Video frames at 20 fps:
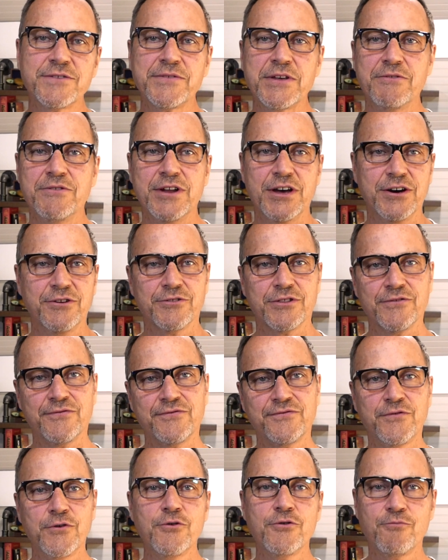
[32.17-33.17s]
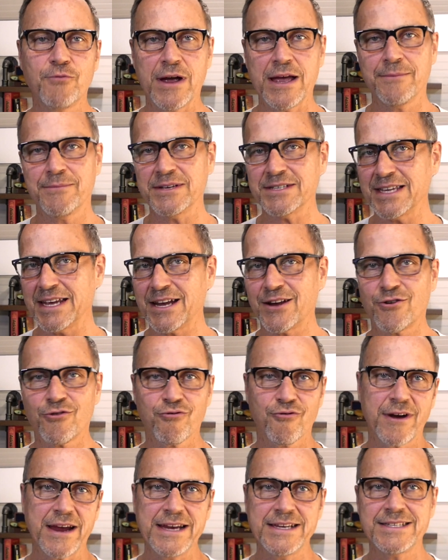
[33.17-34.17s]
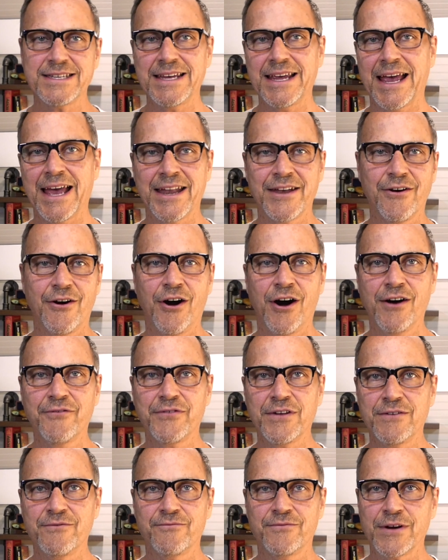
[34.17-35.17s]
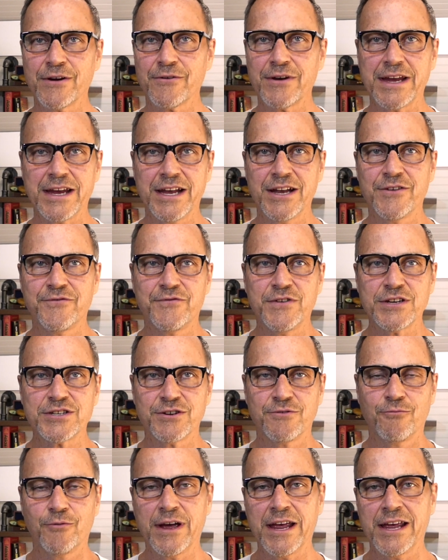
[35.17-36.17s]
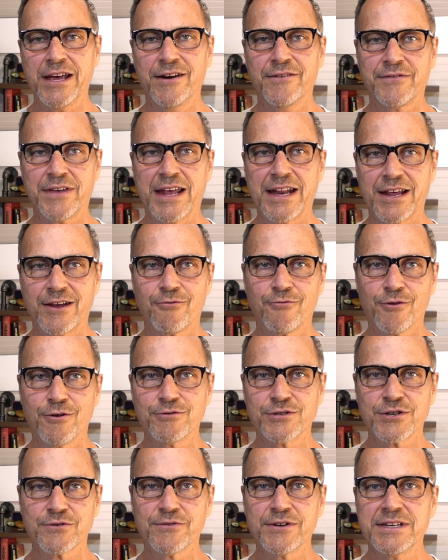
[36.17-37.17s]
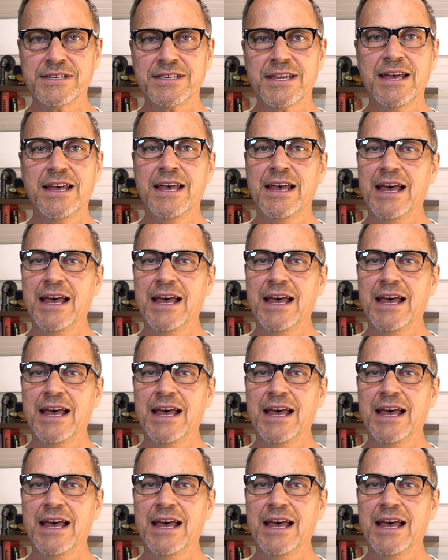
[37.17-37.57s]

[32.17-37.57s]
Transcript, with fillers: of you know, the food web is a crazy and often very inefficient way of getting groceries.